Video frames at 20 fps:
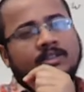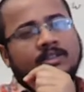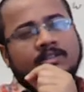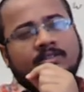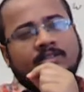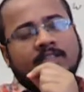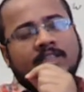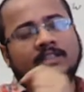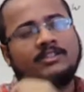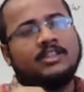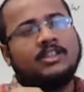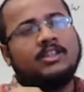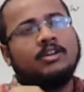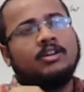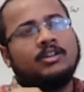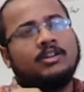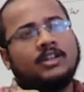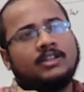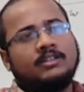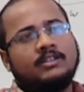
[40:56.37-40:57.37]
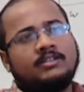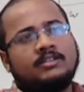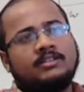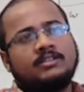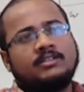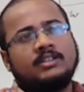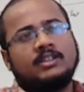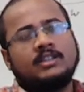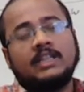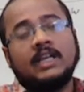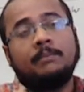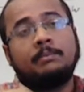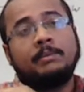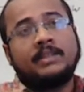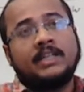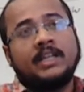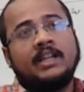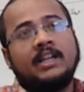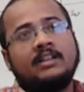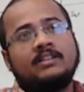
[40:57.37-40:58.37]
sensory organs, the
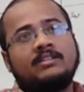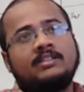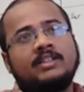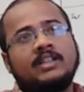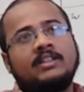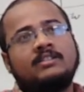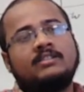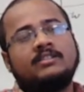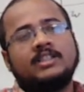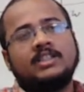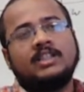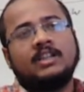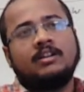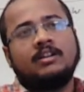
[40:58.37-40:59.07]
epithelial cells in